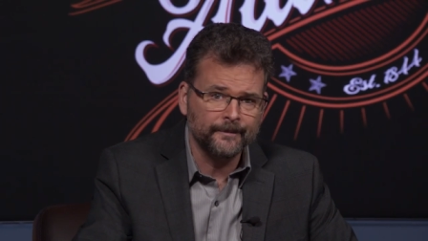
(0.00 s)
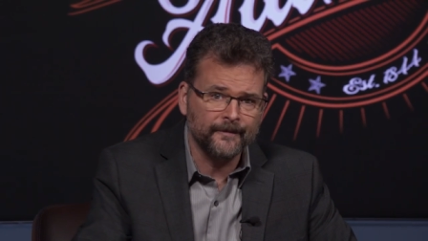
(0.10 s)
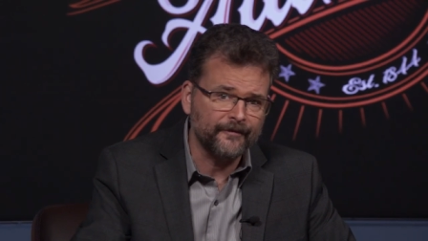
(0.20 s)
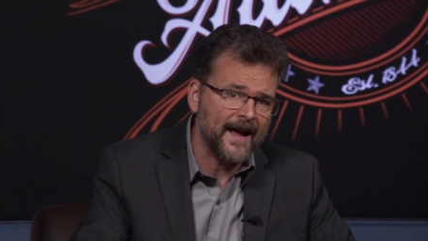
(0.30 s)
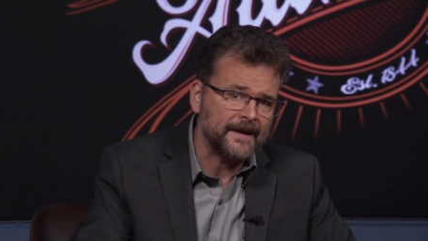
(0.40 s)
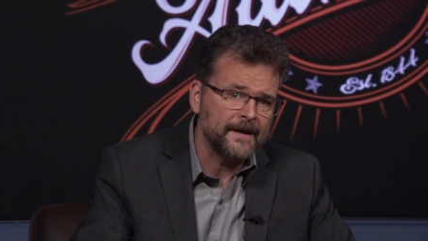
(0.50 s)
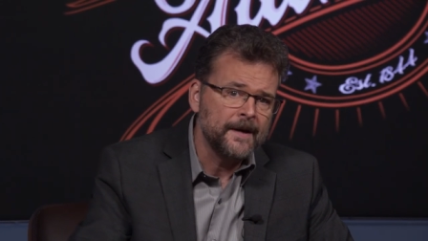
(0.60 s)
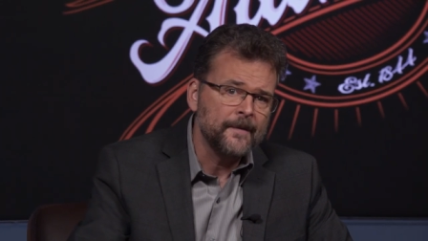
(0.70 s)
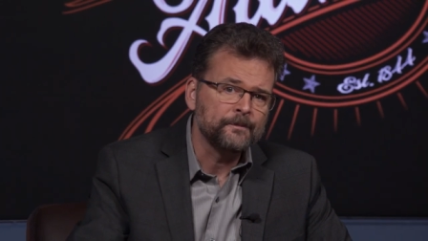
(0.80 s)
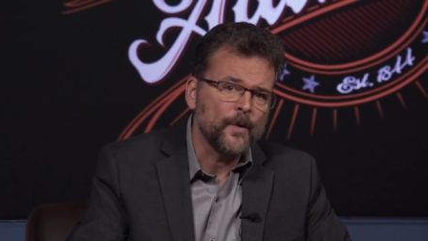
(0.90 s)
In fact,
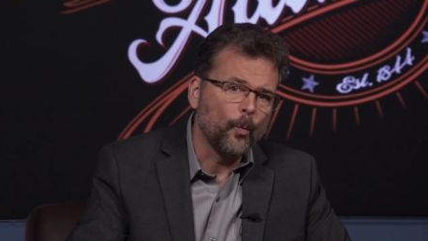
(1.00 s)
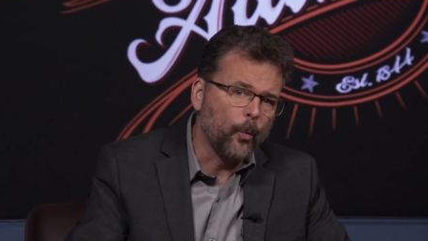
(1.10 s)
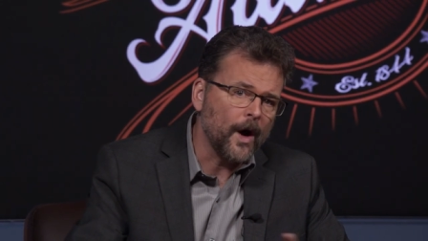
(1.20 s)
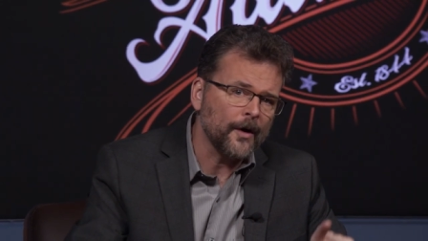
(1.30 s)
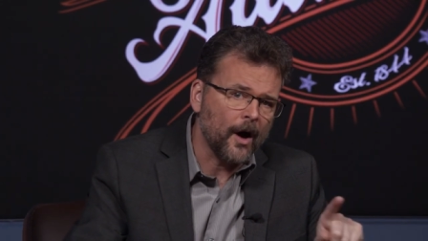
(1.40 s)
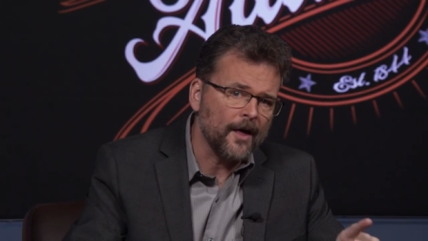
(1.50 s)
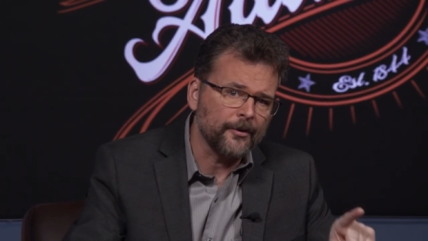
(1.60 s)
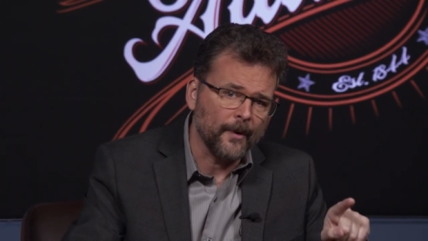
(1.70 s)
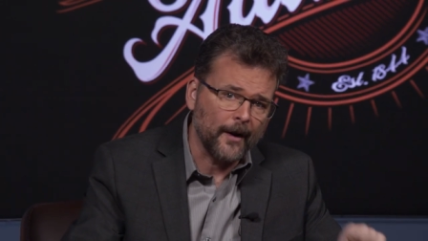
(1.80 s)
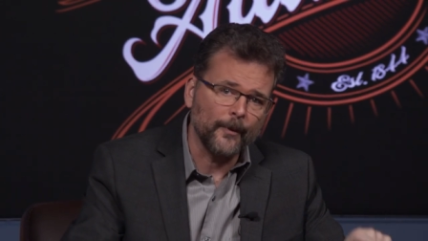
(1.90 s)
one
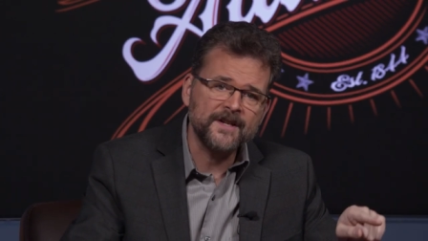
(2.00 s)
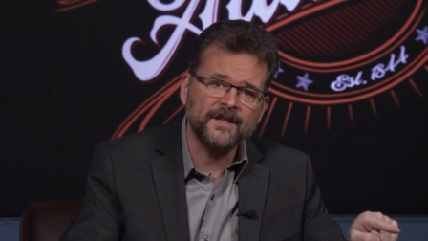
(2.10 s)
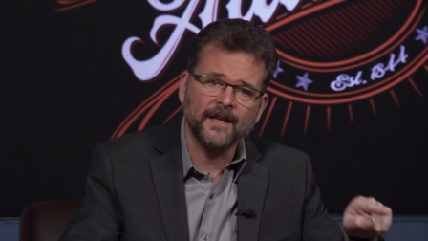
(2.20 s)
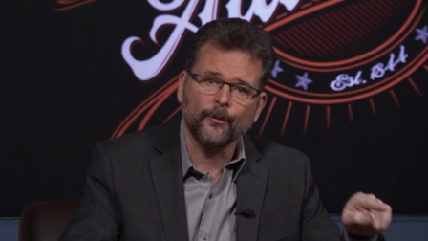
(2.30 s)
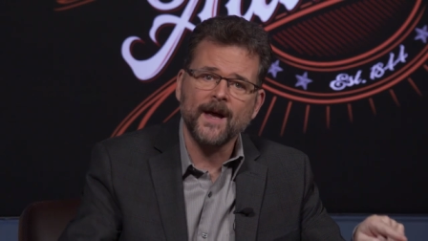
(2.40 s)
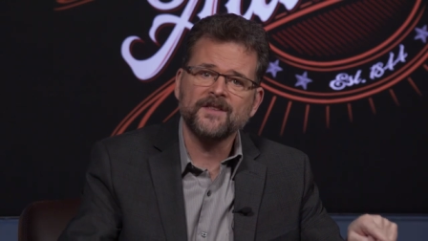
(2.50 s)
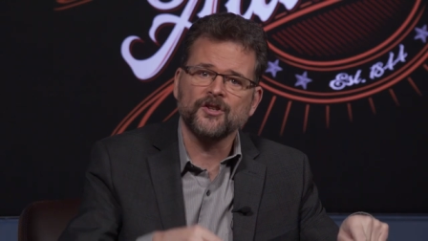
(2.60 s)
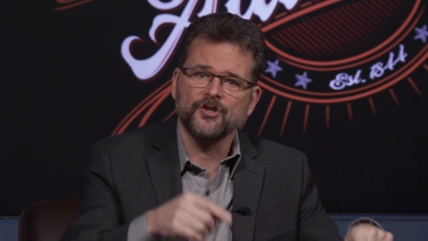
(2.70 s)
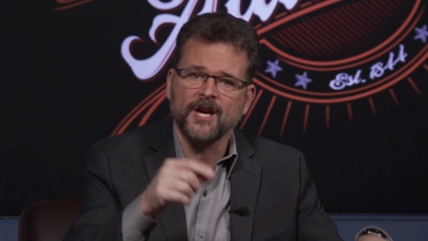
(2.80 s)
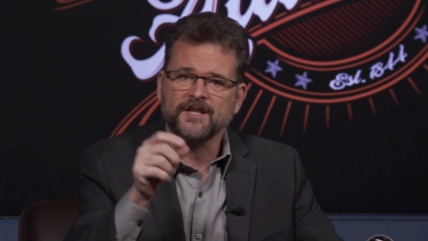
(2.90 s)
author I recently read
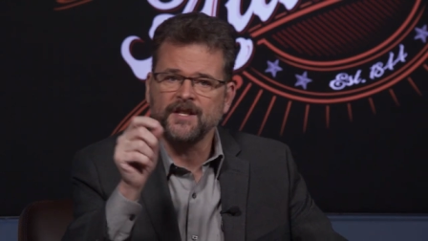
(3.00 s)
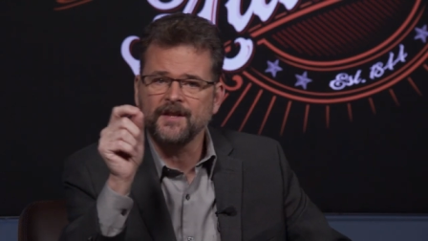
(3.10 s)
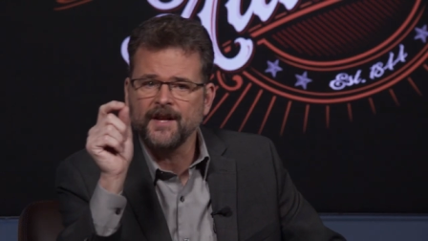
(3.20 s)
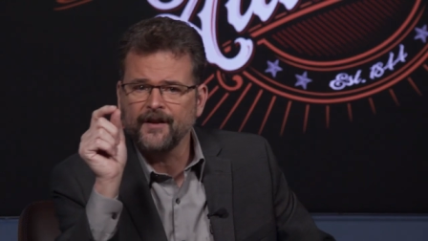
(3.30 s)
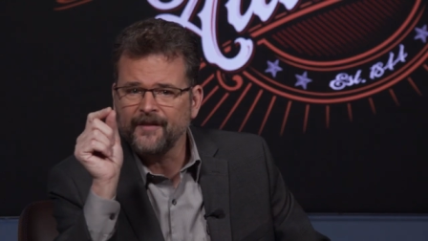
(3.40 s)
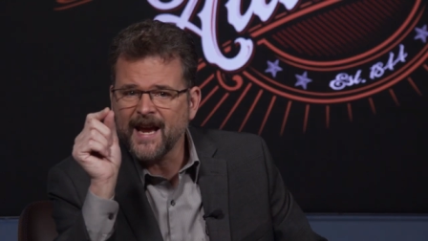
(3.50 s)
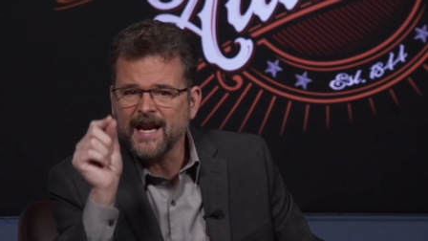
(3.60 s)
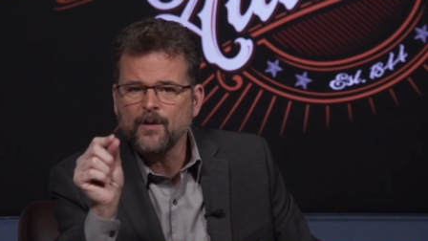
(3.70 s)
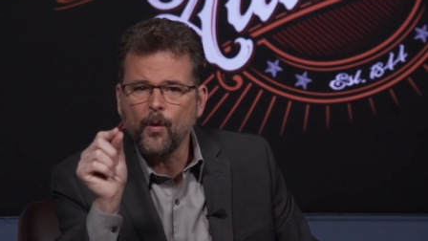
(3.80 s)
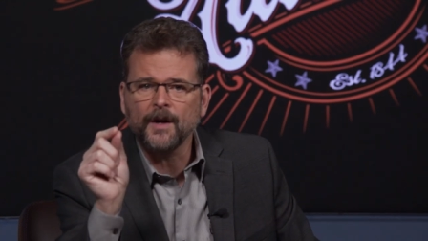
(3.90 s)
suggested that if
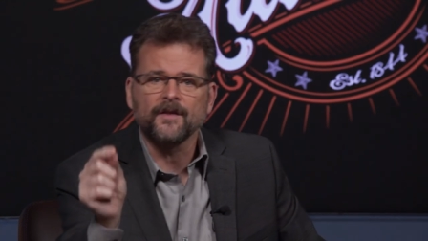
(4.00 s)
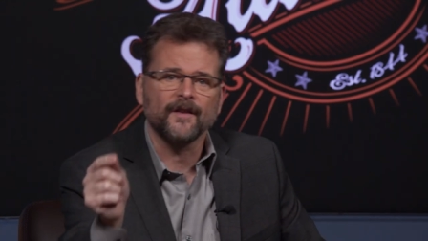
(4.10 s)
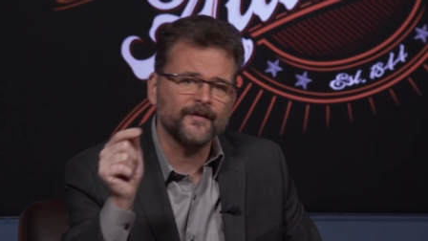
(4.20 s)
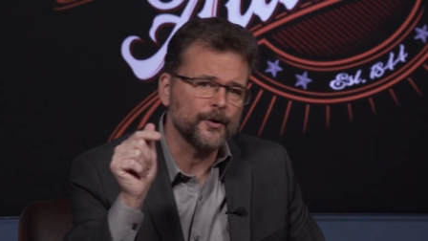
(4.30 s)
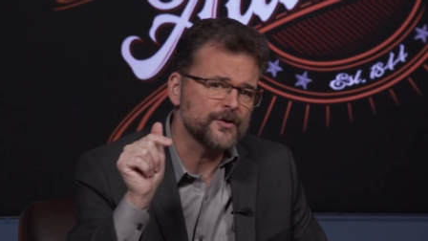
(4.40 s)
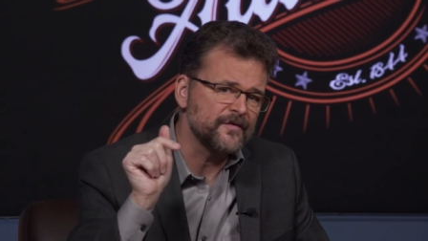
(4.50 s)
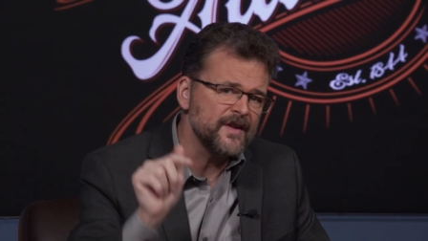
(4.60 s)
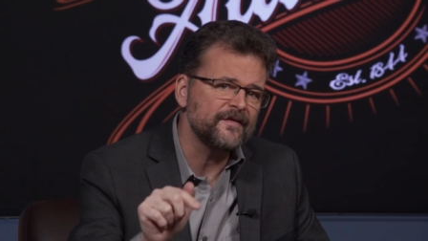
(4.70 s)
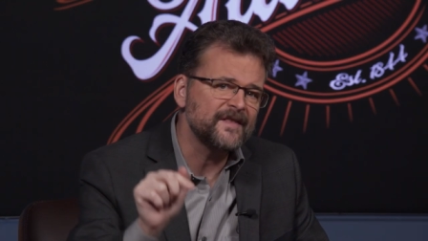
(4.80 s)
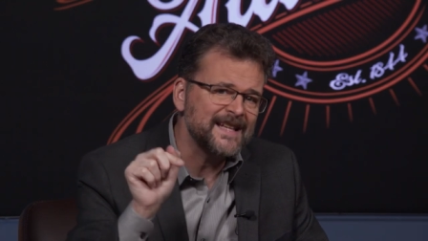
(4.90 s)
any one of the first
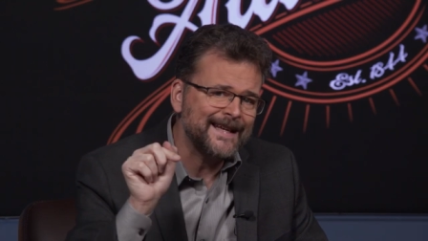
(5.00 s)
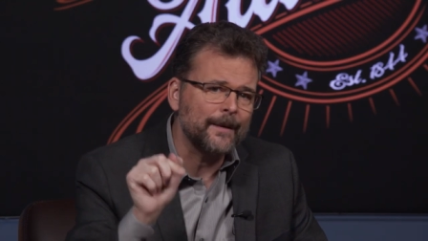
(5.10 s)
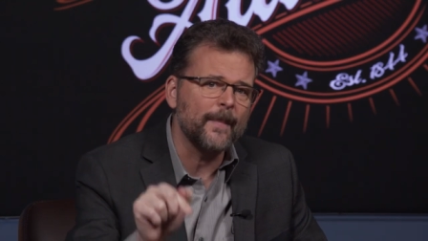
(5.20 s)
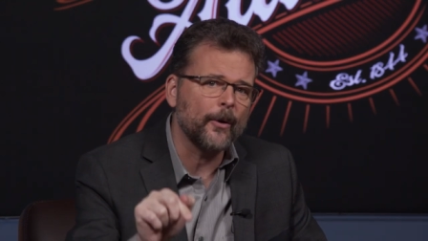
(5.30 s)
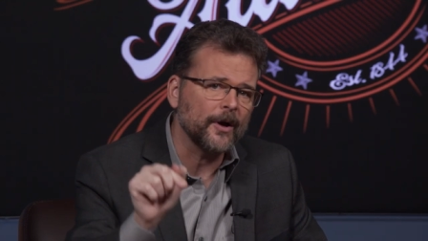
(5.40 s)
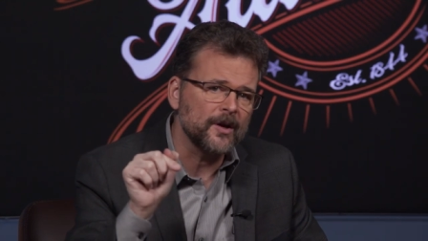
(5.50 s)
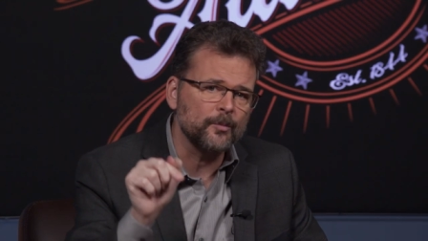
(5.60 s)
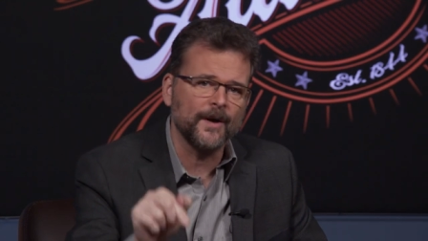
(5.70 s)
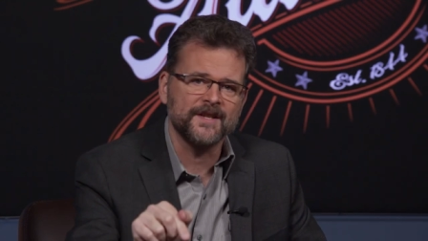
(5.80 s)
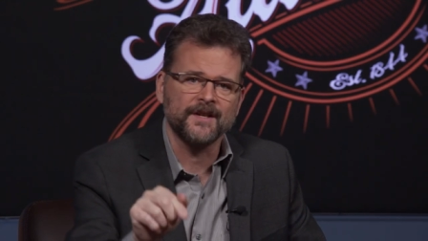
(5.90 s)
15 American
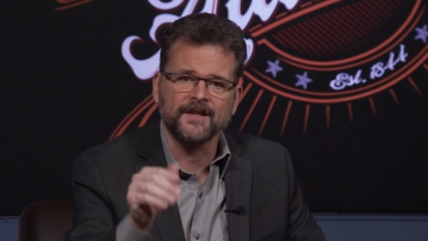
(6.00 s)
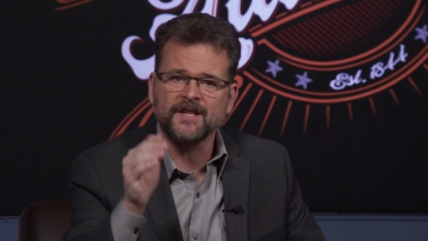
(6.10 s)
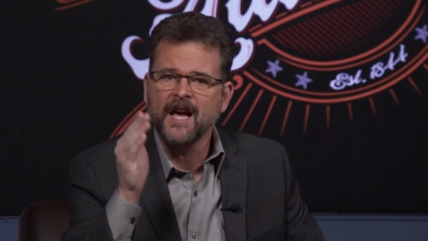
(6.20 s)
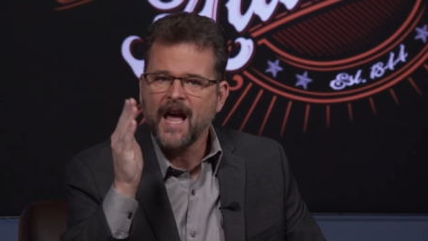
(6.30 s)
presidents